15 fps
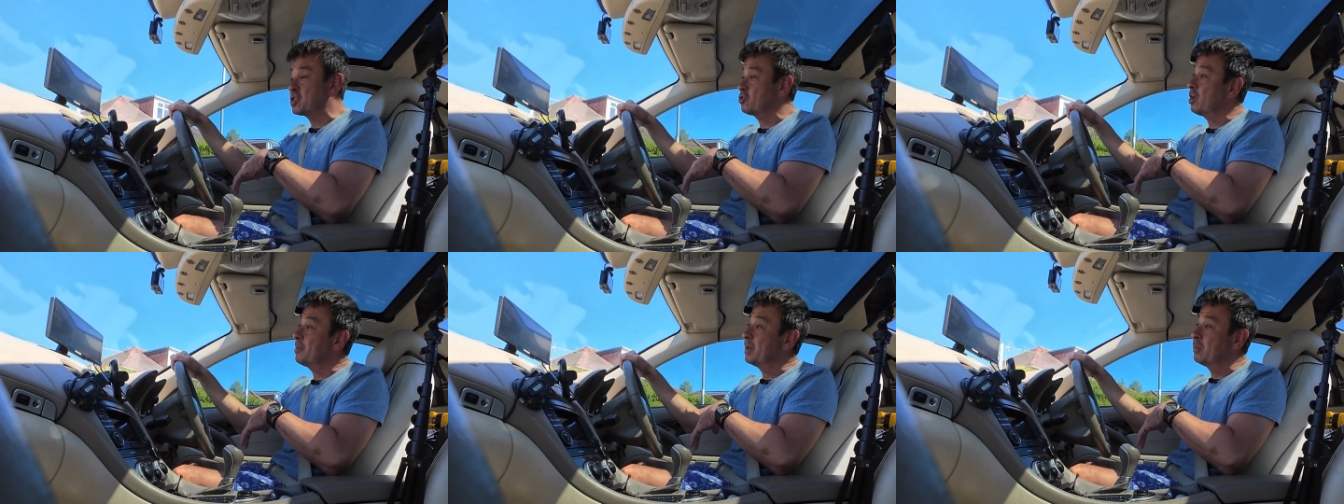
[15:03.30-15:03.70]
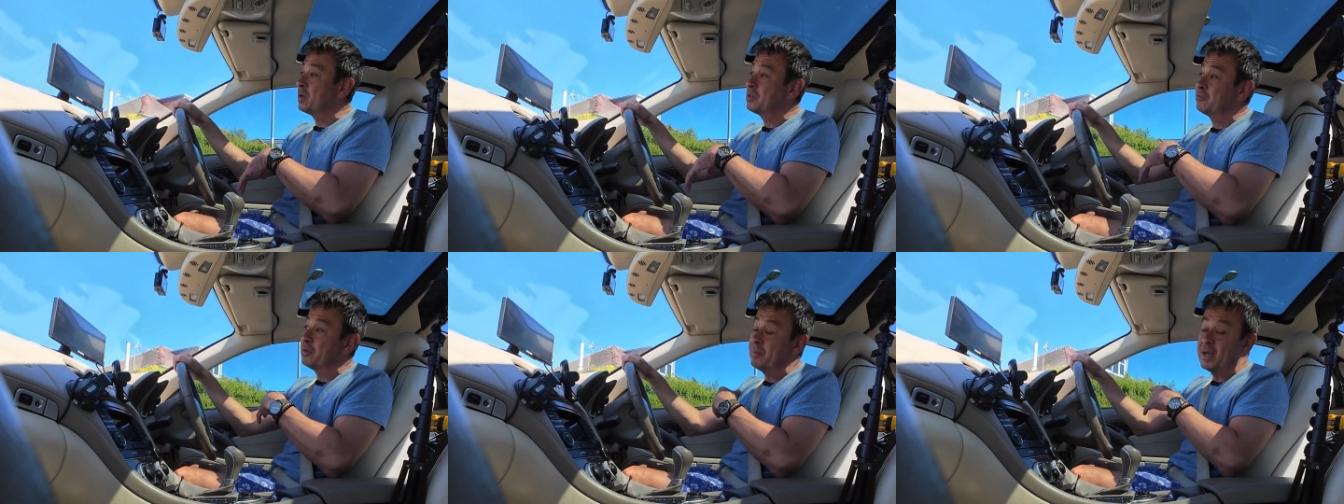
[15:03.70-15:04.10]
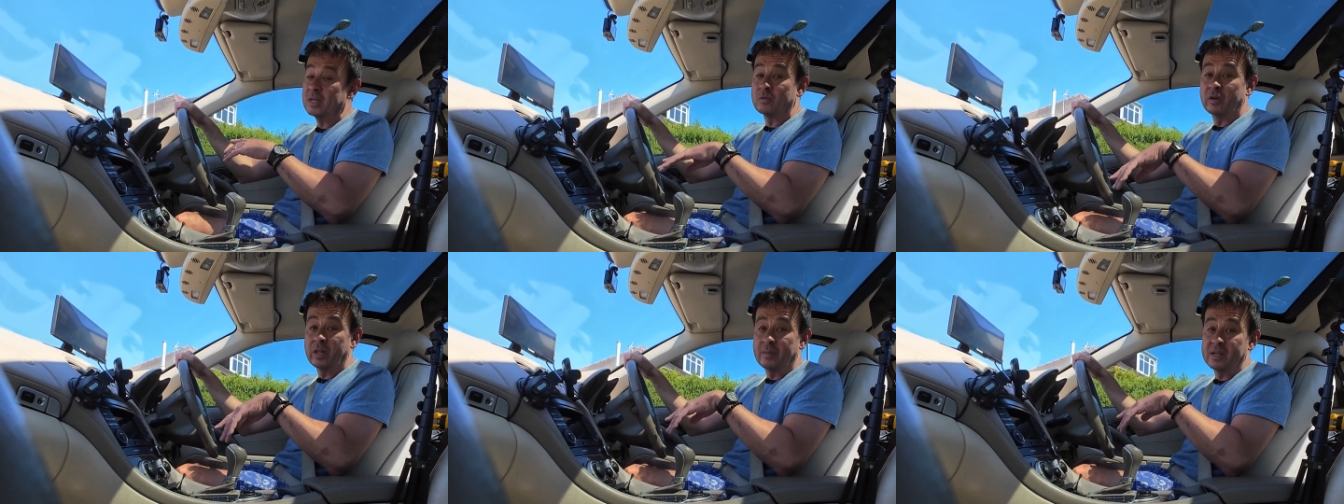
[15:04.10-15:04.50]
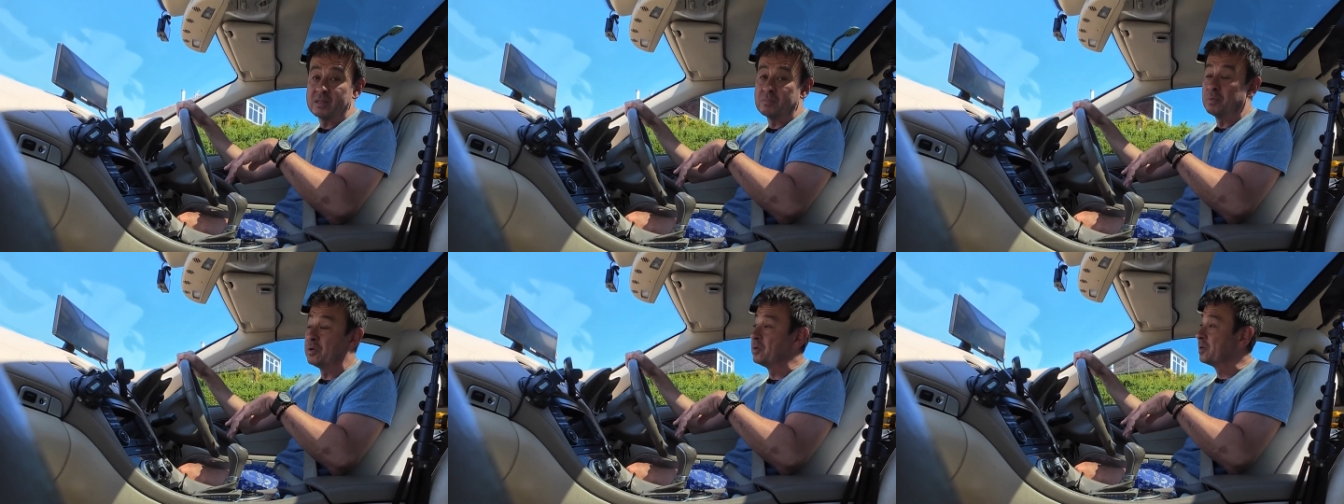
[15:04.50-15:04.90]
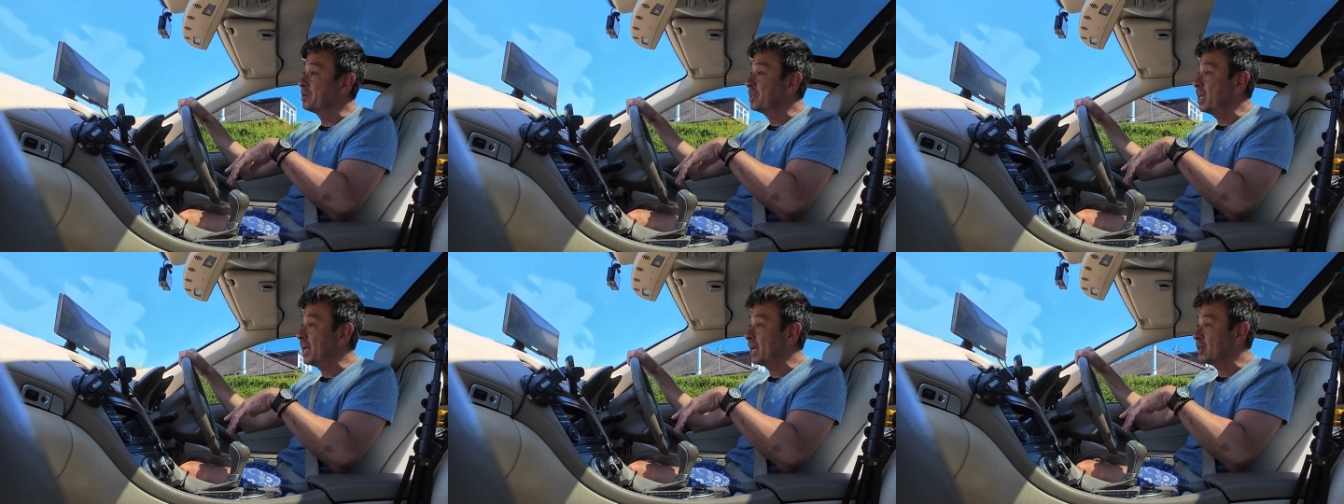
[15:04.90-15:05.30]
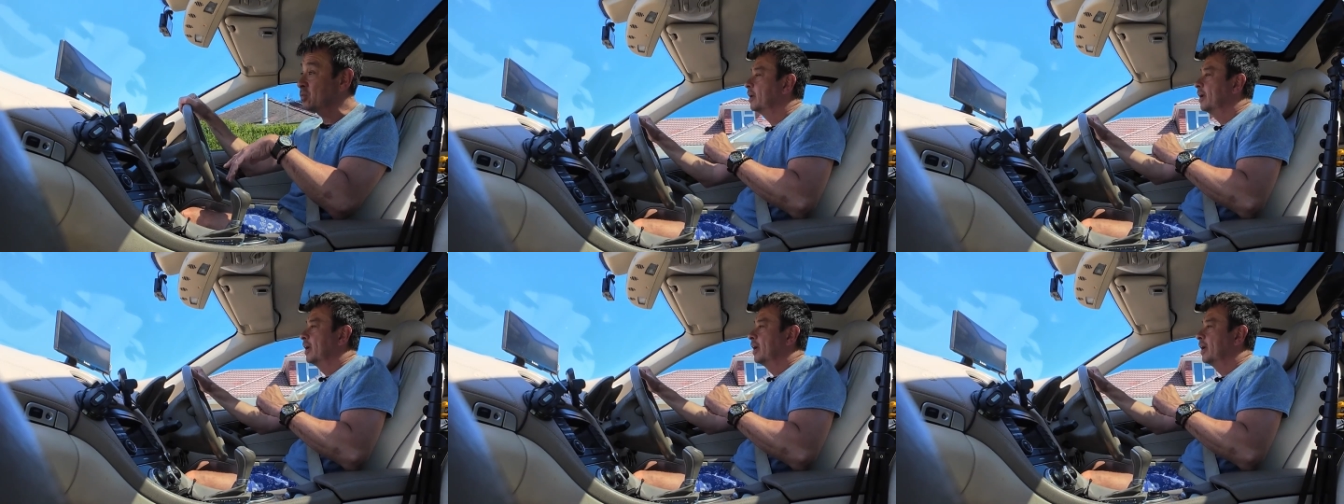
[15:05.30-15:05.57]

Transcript: streaming, which for me is one of the most important things.